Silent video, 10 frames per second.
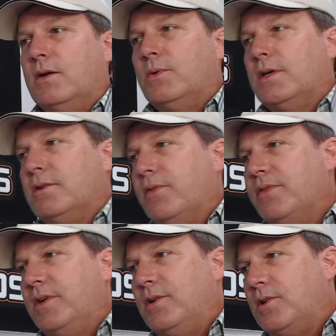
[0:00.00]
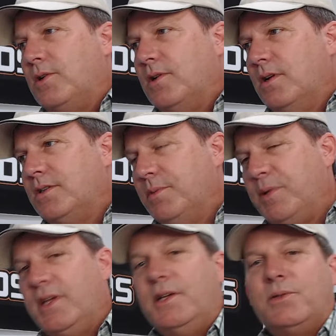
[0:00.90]
Well, there are,
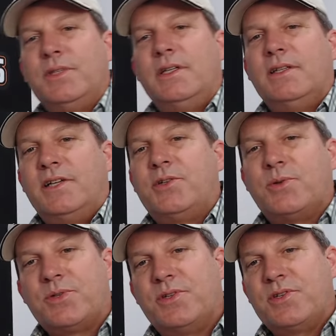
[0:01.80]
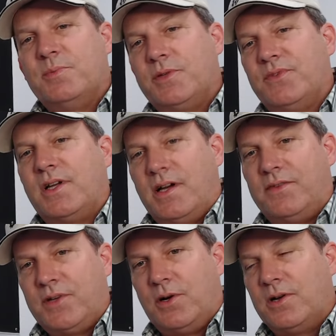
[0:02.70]
depending on the electrical system of the
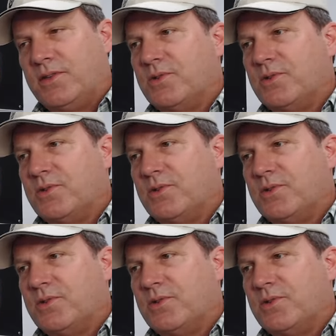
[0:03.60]
golf cart,